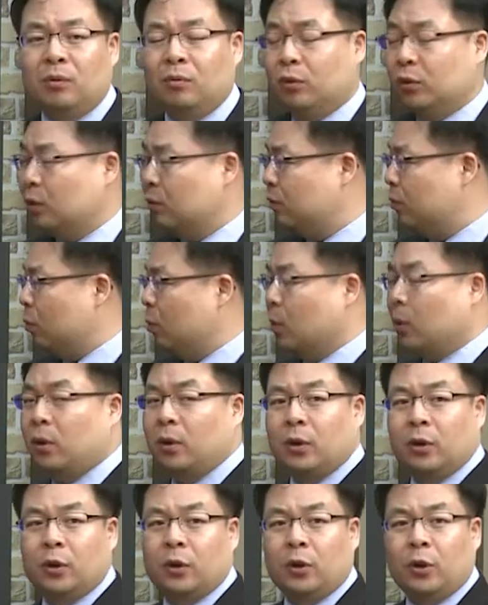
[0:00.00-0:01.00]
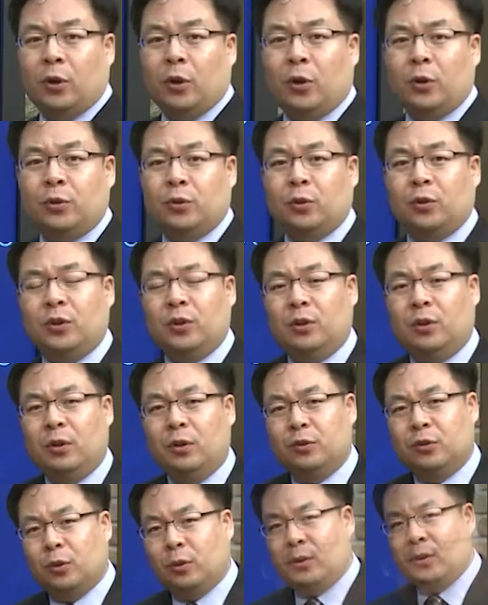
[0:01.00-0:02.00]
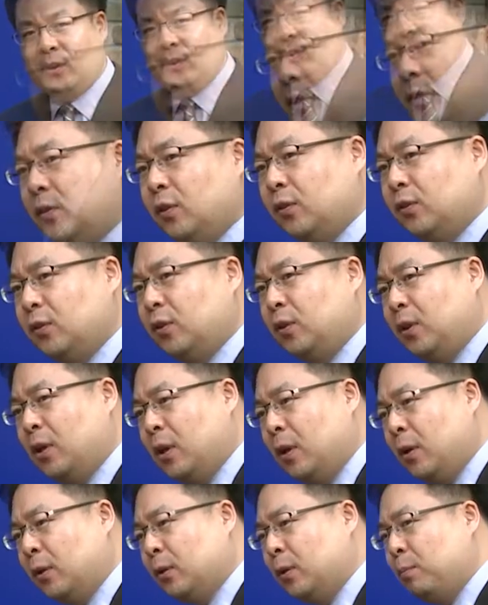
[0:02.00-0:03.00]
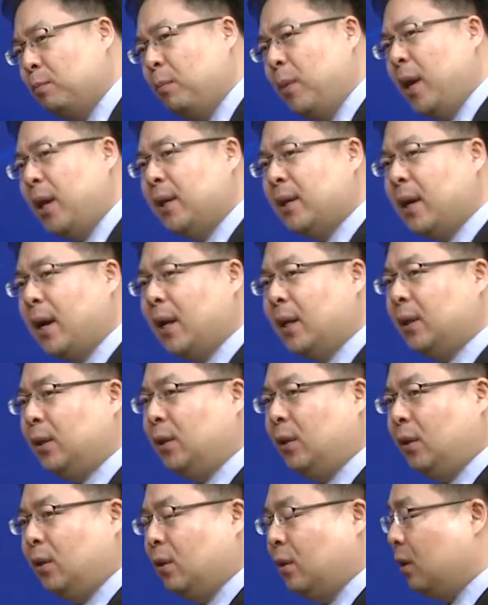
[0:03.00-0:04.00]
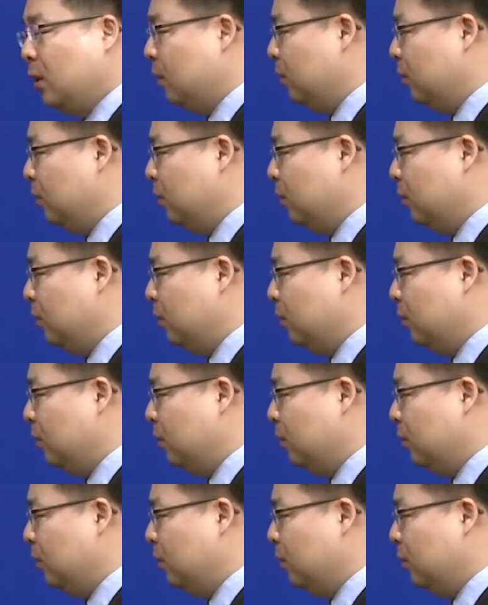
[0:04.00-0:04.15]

for the 4. So this is the main idea of